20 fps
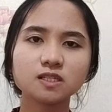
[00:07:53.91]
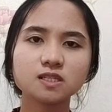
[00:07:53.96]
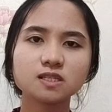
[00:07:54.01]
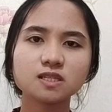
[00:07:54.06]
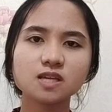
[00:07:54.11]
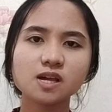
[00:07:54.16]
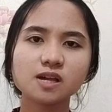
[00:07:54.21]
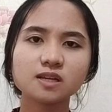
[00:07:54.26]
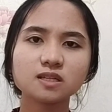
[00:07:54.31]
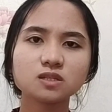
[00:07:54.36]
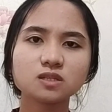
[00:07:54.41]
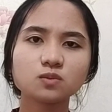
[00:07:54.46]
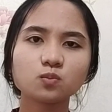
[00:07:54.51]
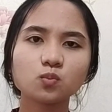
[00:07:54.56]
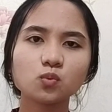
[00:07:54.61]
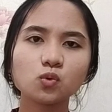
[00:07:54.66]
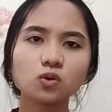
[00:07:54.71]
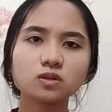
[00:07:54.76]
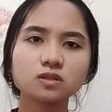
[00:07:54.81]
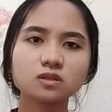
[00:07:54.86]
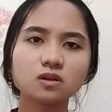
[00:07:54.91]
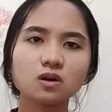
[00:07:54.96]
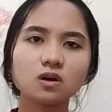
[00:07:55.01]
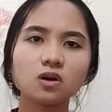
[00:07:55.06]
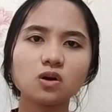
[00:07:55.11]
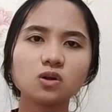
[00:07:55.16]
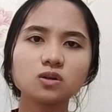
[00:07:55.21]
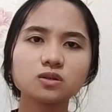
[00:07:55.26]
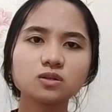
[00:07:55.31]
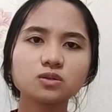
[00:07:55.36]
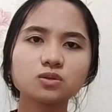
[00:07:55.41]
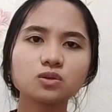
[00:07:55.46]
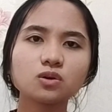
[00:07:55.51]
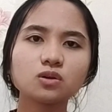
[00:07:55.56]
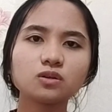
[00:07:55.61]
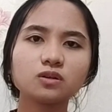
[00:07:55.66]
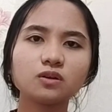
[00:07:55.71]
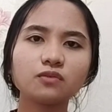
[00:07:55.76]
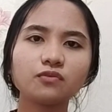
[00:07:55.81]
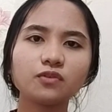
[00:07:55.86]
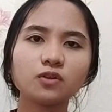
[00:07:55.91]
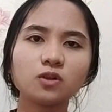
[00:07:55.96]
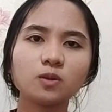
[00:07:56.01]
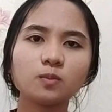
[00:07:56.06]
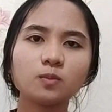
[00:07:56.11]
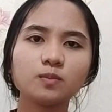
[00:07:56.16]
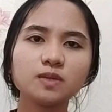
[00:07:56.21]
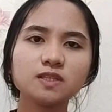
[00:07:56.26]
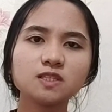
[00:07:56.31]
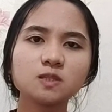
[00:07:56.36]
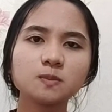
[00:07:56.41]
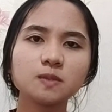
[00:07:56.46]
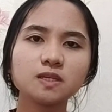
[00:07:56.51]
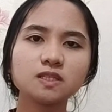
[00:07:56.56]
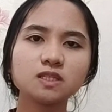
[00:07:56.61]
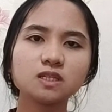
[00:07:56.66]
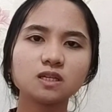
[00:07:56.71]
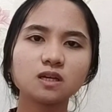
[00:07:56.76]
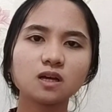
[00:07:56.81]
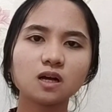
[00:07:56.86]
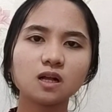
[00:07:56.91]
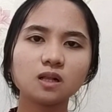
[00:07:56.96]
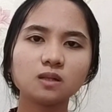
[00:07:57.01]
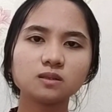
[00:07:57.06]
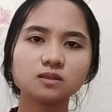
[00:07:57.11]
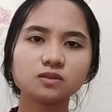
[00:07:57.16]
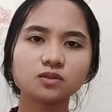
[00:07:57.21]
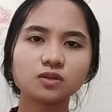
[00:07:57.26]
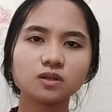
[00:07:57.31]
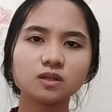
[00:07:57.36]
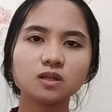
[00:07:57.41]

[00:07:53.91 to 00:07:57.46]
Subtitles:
science books also developed mathematical